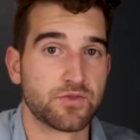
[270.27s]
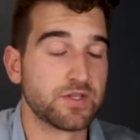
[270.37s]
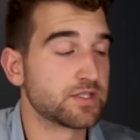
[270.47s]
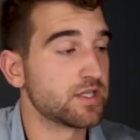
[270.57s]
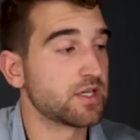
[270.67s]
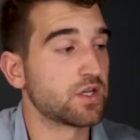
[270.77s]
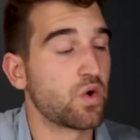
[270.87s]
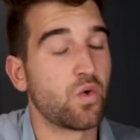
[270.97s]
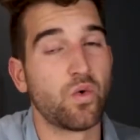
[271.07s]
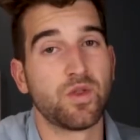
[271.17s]
So this thing can
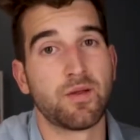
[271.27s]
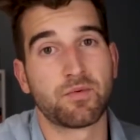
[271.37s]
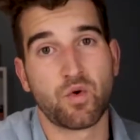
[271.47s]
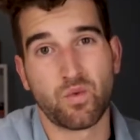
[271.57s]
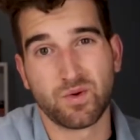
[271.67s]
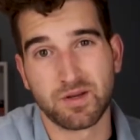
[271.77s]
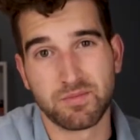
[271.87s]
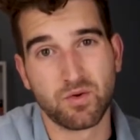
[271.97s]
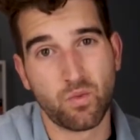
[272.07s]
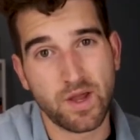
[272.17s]
hold up quite a
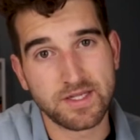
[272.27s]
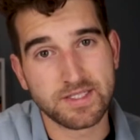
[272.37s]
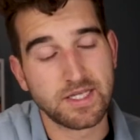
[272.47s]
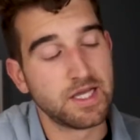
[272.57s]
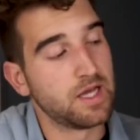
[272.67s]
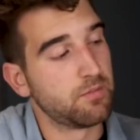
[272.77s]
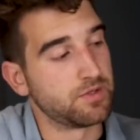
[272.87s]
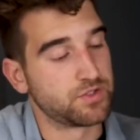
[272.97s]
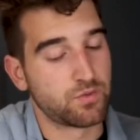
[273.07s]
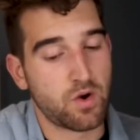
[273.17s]
bit of weight,
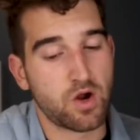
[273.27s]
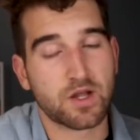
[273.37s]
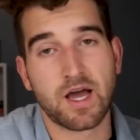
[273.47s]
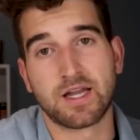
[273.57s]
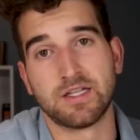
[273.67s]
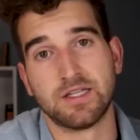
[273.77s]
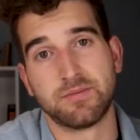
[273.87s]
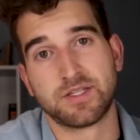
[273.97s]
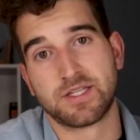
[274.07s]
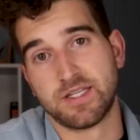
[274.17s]
but you are kind of
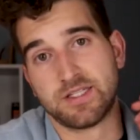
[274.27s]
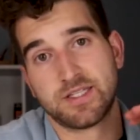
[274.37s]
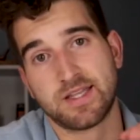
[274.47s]
limited to